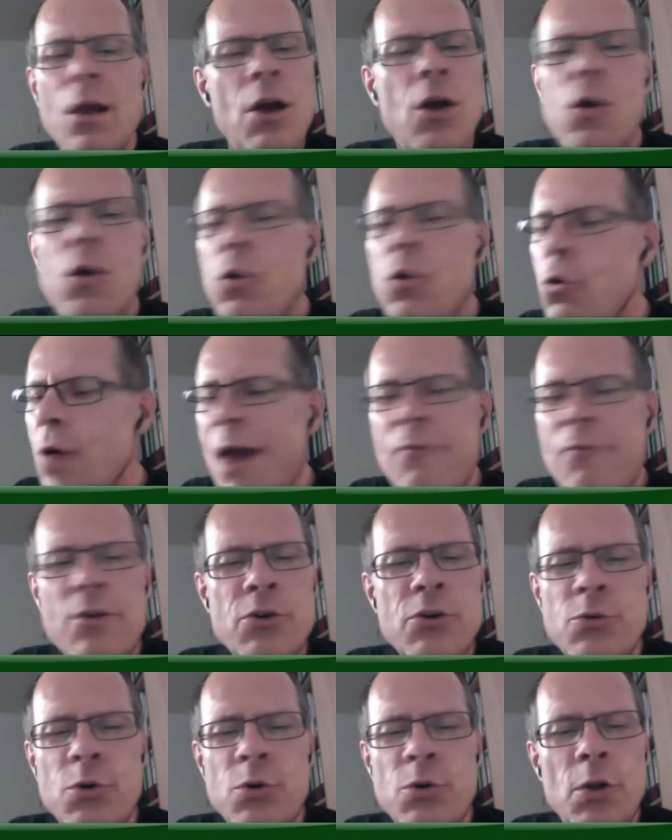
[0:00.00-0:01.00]

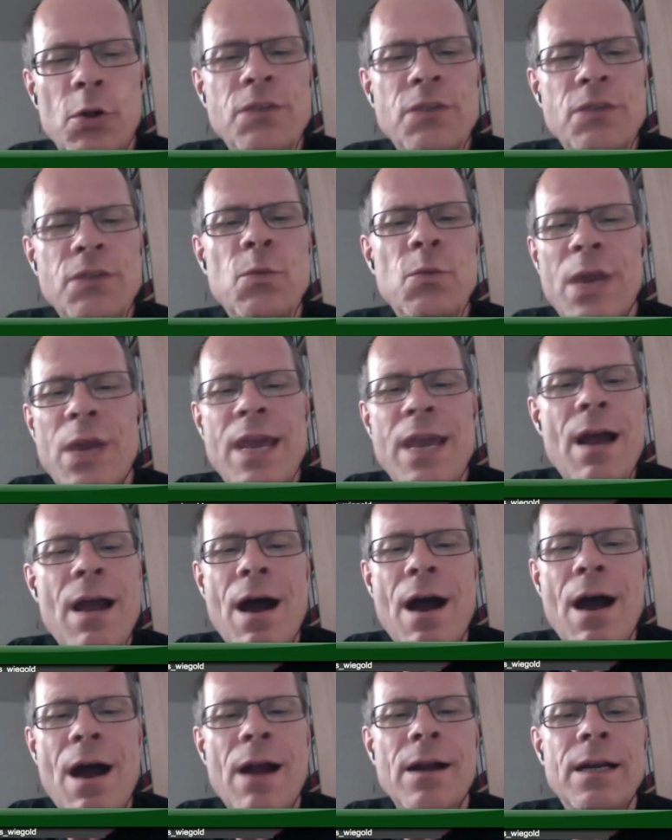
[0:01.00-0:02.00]
whoever rules, we
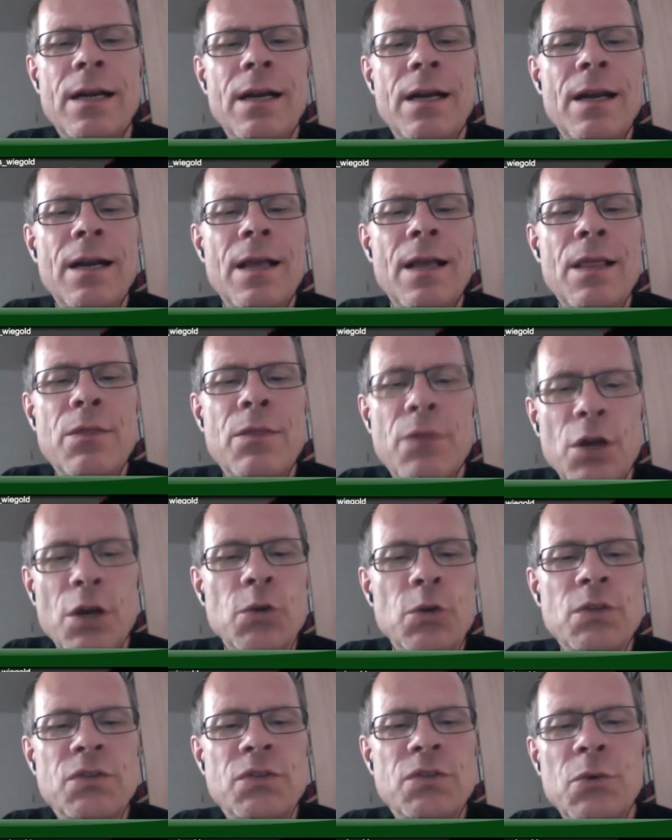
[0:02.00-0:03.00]
are
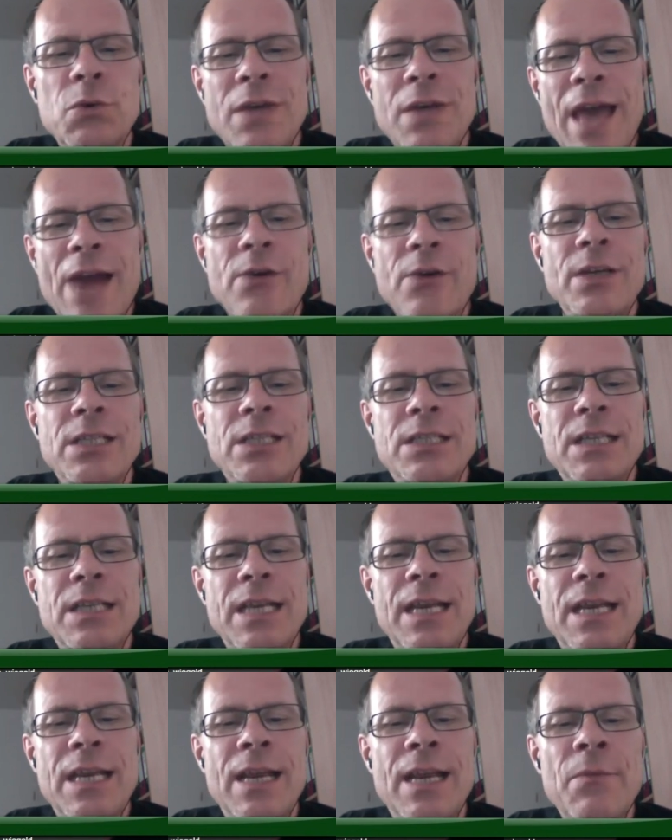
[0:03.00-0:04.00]
those who
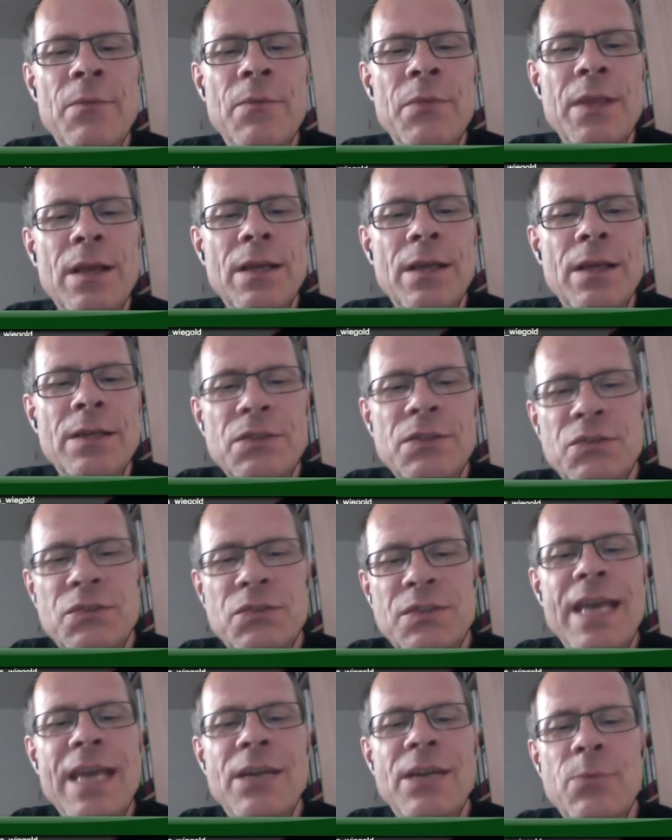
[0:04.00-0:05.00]
guarantee the
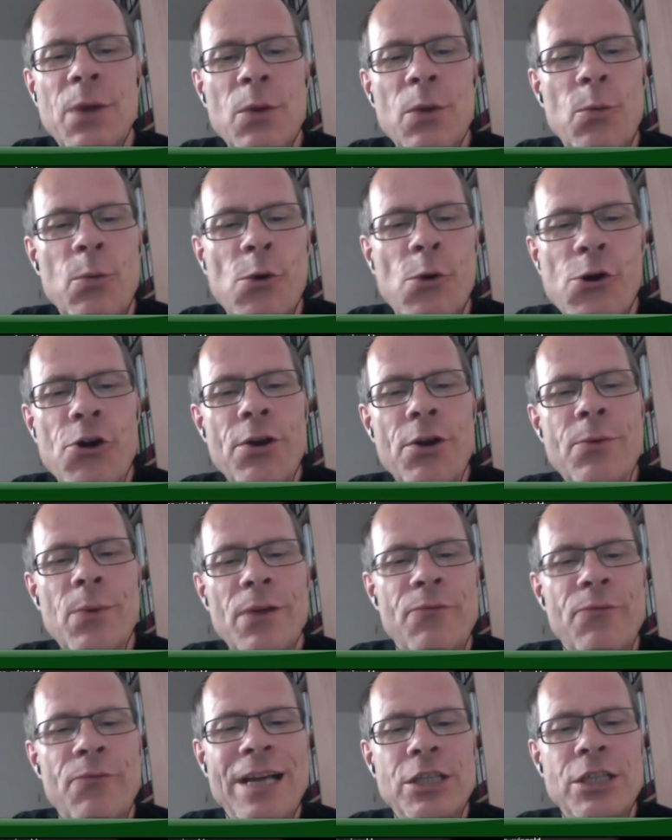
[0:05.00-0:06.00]
state will work,
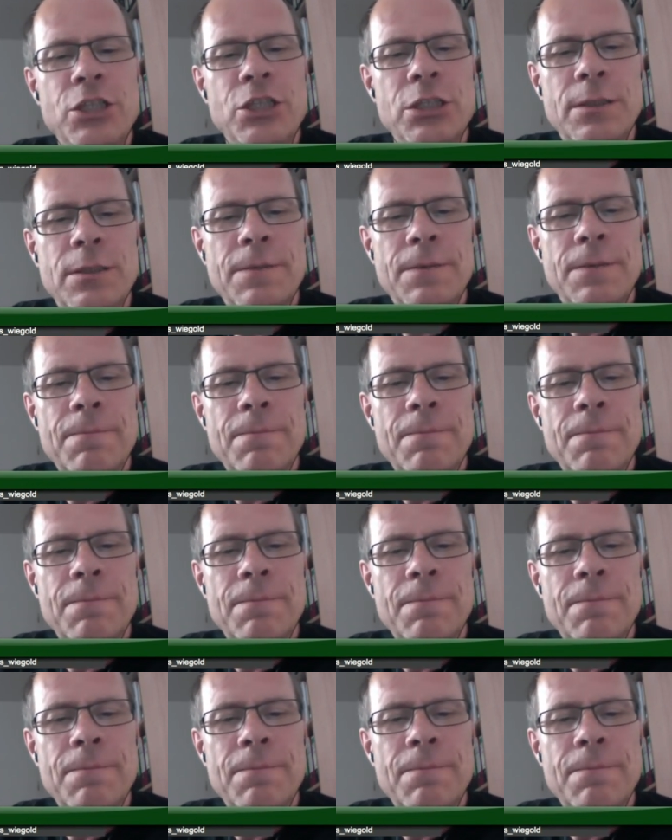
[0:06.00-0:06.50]
will function?